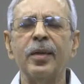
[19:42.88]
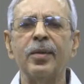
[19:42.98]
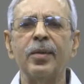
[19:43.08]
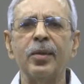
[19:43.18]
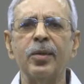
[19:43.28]

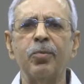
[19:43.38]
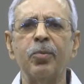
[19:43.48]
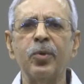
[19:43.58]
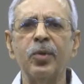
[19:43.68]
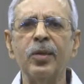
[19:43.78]
The
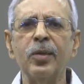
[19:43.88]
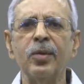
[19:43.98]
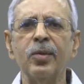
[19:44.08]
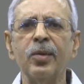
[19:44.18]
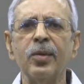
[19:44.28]
buddhi
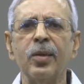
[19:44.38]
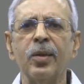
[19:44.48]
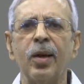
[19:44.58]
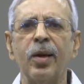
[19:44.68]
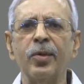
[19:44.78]
is the
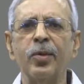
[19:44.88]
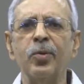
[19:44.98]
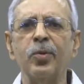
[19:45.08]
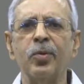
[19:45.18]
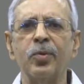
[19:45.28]

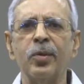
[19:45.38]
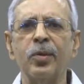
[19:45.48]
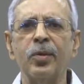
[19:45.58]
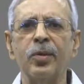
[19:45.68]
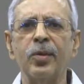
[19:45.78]
IQ, the
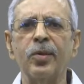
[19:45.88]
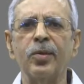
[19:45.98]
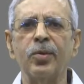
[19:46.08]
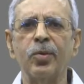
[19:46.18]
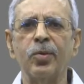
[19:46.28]

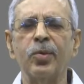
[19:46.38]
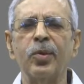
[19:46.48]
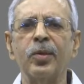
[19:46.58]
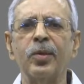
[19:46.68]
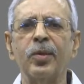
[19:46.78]
intelligence
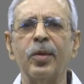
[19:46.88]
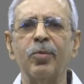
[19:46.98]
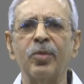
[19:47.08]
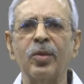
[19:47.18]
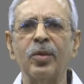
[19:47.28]
quotient
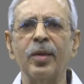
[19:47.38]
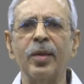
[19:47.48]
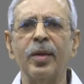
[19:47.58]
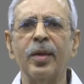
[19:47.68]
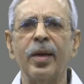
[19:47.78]
dimension,
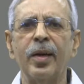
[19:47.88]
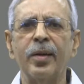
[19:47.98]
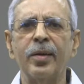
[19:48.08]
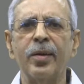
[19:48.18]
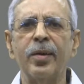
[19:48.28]

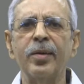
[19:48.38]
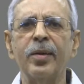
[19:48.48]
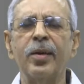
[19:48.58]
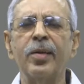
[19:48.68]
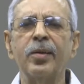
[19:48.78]
and
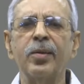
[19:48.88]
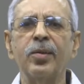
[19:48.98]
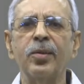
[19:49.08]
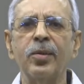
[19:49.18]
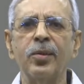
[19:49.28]
ahankar is
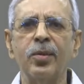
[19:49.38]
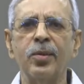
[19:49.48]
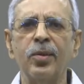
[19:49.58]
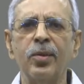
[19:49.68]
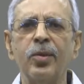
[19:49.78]
the
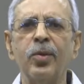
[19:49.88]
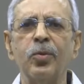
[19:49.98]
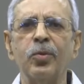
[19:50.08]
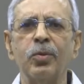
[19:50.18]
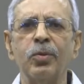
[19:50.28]

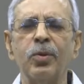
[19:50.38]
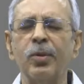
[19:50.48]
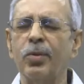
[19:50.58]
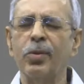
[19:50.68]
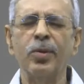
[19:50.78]
EQ, that
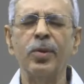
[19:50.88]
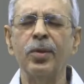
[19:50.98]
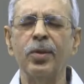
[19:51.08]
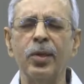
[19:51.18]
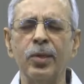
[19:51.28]
is the
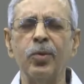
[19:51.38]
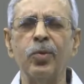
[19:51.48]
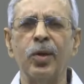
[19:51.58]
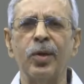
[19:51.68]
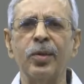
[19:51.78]

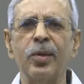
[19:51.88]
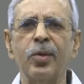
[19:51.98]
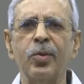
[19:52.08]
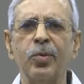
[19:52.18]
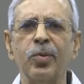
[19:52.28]
AQ,
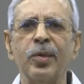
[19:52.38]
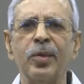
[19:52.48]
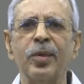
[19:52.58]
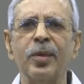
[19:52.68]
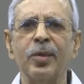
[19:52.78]
ahankar
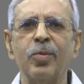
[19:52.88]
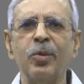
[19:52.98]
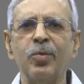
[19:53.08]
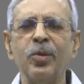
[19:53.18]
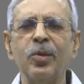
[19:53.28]
quotient,
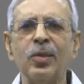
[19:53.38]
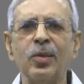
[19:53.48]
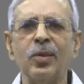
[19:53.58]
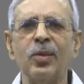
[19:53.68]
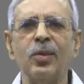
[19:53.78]
which means the
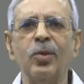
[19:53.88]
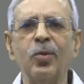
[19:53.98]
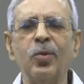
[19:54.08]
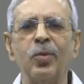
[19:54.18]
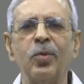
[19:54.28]

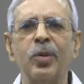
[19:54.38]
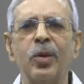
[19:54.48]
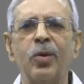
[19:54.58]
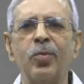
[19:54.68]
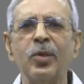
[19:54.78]
ego,
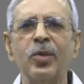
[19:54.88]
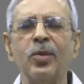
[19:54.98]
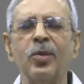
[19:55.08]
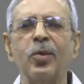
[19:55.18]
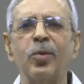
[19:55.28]
how much is
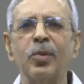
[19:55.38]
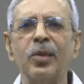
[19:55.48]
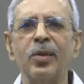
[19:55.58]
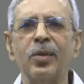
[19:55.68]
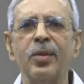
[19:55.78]
the dominant